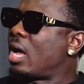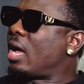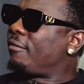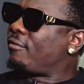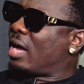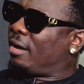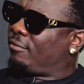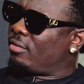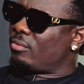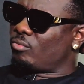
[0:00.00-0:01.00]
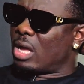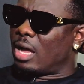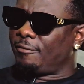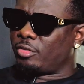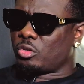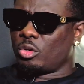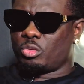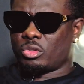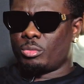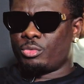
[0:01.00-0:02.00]
I have songs
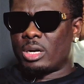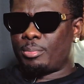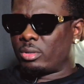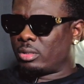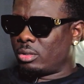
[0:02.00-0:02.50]
with some rappers